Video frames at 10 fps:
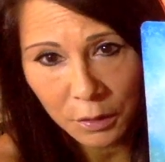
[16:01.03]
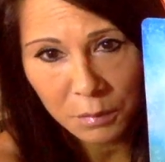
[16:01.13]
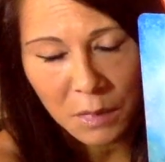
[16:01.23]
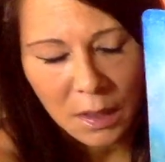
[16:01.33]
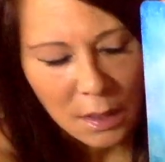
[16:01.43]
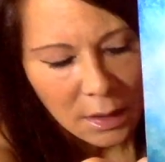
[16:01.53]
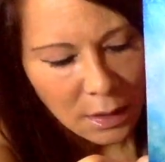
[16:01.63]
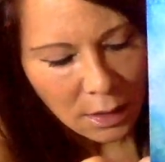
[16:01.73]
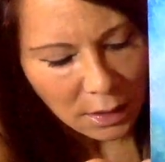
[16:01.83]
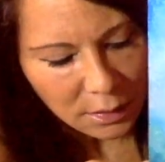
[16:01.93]
home,
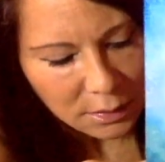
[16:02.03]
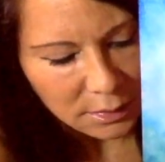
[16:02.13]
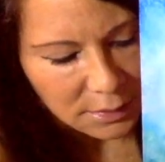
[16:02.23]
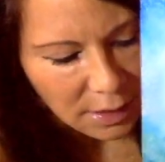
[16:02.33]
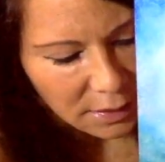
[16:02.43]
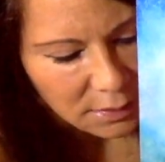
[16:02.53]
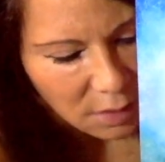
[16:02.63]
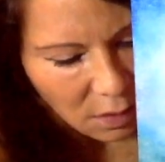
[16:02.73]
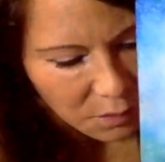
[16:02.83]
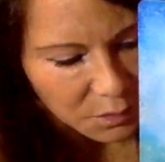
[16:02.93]
take
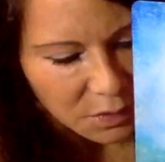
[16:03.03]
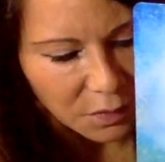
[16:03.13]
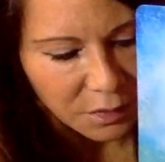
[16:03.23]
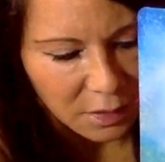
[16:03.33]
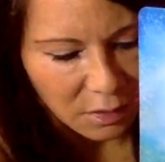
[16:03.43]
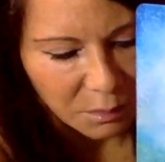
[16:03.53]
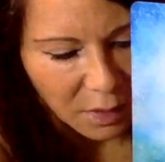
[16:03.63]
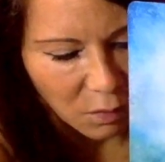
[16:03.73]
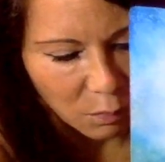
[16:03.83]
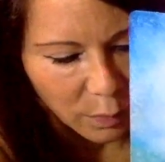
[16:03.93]
time to think
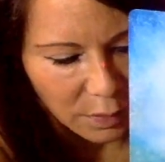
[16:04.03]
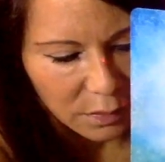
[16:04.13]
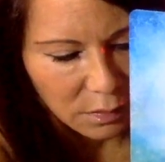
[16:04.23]
about what